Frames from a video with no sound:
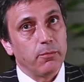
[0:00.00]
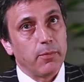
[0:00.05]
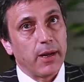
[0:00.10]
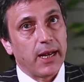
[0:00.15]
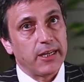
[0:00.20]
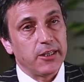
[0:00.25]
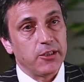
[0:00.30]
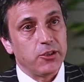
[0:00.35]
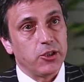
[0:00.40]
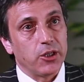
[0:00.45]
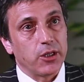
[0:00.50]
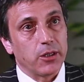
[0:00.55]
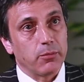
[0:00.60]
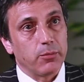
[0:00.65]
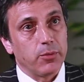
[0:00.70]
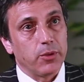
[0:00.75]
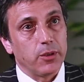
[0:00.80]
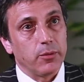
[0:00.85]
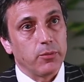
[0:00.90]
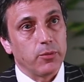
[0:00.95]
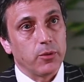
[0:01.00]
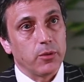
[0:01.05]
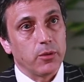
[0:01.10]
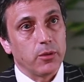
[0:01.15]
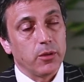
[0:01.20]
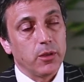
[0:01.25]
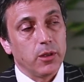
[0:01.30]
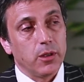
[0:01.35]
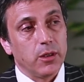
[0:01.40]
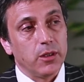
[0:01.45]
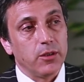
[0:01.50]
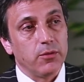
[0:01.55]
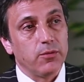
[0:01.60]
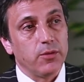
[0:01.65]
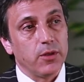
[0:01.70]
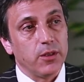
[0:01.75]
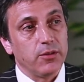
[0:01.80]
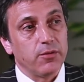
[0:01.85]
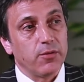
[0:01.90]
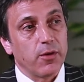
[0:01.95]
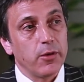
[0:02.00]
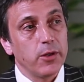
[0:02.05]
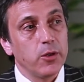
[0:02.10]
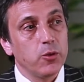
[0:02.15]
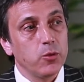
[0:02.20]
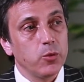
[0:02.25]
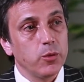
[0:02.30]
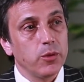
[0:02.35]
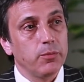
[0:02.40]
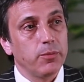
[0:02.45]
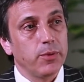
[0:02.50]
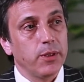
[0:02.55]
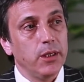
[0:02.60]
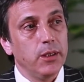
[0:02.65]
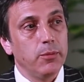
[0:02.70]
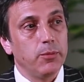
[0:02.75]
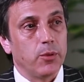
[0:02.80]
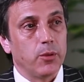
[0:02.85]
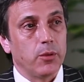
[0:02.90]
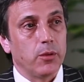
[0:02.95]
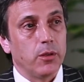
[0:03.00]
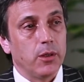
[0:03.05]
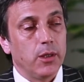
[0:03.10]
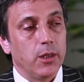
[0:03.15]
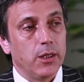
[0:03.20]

managing people. He's very good with people.